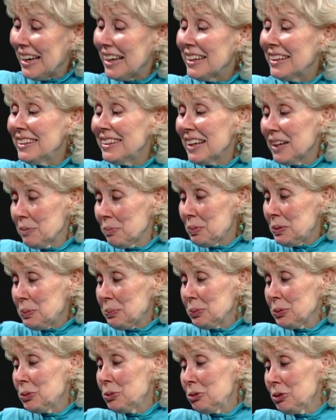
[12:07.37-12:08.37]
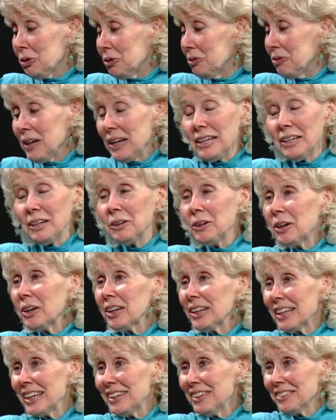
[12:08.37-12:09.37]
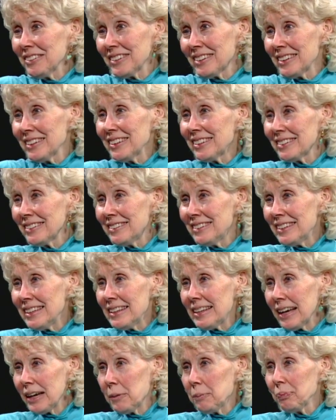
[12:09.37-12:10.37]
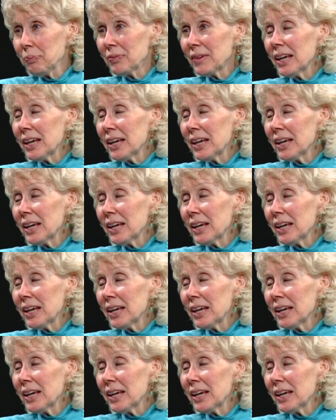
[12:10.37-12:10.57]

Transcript: And yet, people who don't write at all, I don't think, see that.